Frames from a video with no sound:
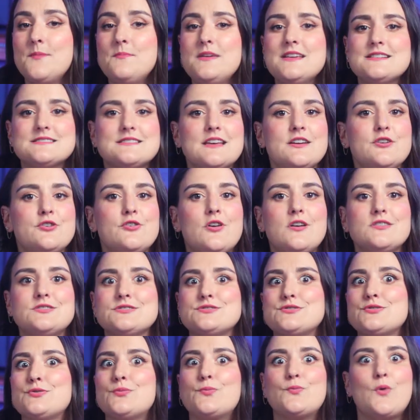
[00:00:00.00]
it means that you're not
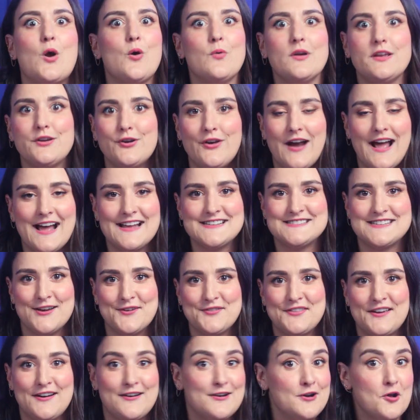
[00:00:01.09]
just throwing your ads
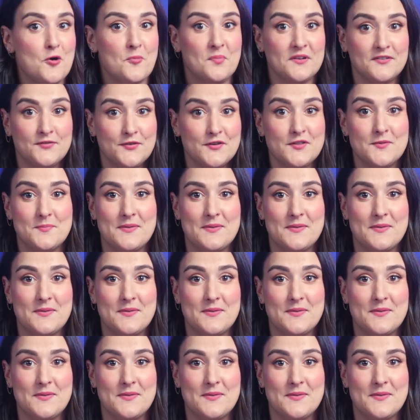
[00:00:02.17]
out there and hoping for the